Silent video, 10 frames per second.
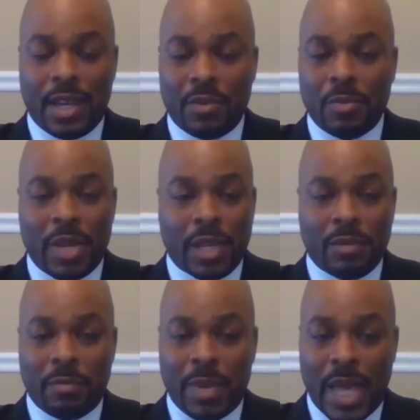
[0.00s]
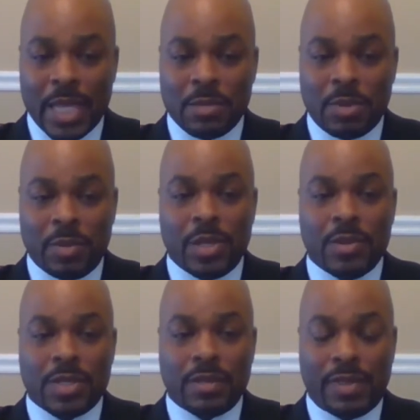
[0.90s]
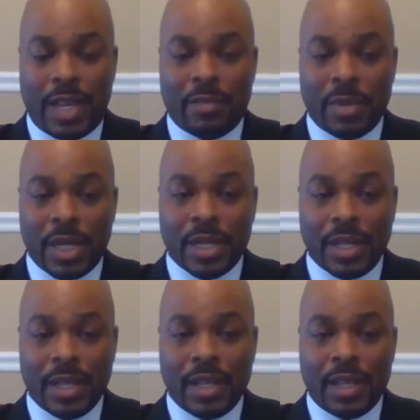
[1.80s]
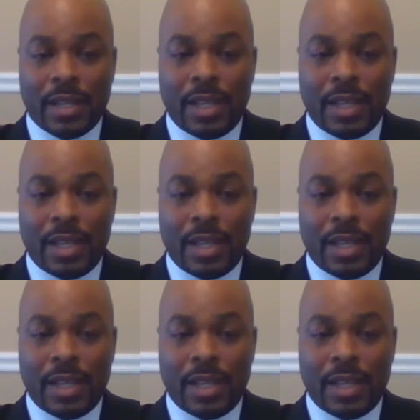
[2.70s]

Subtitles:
and we're making maximum use of that money